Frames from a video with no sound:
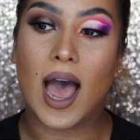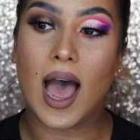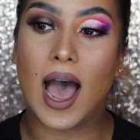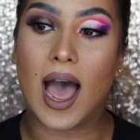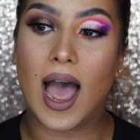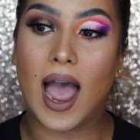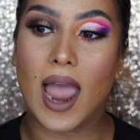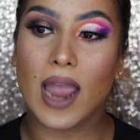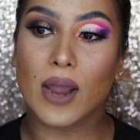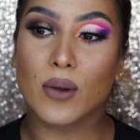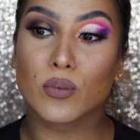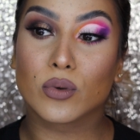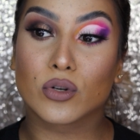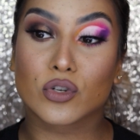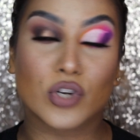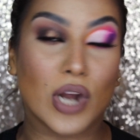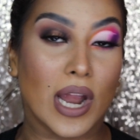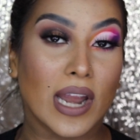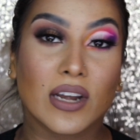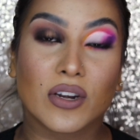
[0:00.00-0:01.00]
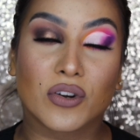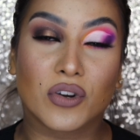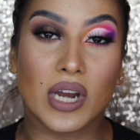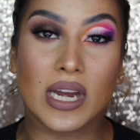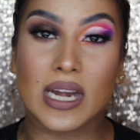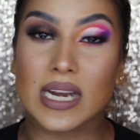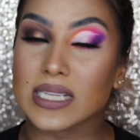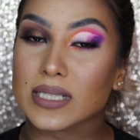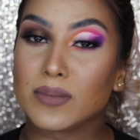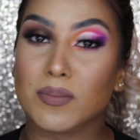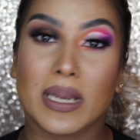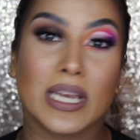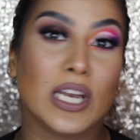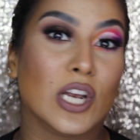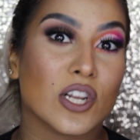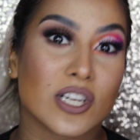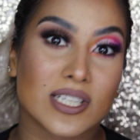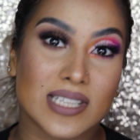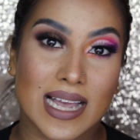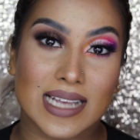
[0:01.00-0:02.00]
I will try and create as many
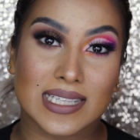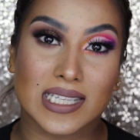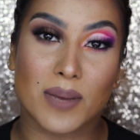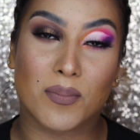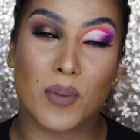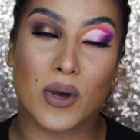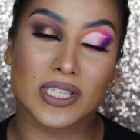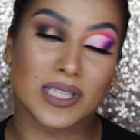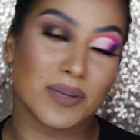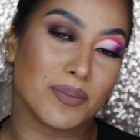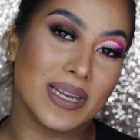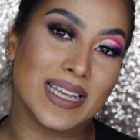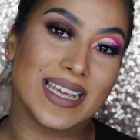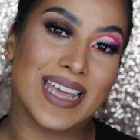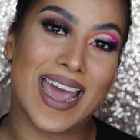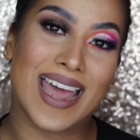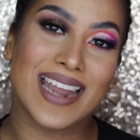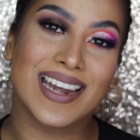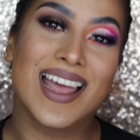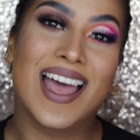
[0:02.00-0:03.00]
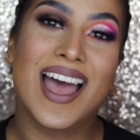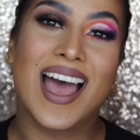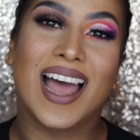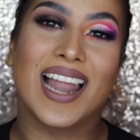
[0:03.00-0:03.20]
looks as I possibly can.